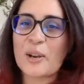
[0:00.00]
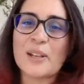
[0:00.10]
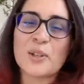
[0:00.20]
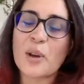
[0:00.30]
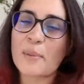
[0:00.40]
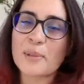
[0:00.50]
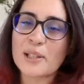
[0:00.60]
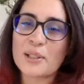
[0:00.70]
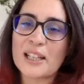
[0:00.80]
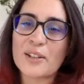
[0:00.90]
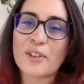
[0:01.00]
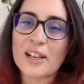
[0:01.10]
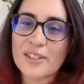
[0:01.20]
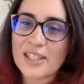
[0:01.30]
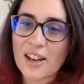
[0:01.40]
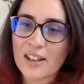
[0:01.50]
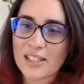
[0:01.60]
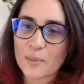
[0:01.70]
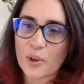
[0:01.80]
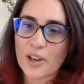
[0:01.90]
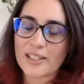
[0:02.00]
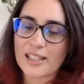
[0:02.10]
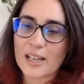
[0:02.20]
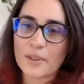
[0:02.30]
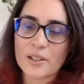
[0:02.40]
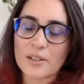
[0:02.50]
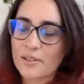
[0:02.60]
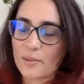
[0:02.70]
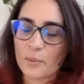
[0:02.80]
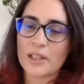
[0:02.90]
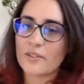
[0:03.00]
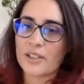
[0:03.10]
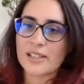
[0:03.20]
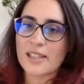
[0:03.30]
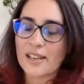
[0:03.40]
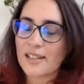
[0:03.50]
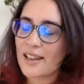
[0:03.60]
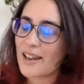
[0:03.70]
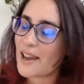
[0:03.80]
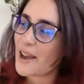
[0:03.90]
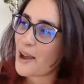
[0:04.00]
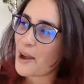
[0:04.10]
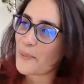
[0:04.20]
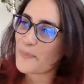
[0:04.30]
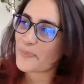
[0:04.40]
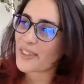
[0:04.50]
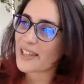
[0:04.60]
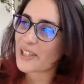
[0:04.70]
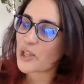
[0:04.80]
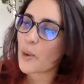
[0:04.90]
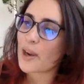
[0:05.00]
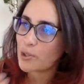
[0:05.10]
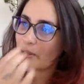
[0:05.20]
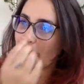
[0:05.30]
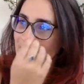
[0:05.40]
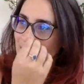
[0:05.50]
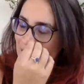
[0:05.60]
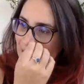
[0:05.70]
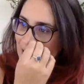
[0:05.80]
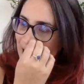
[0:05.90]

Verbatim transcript: you know what I mean? Do absolutely irrelevant tasks to procrastinate because what even is that? Um, so I do need to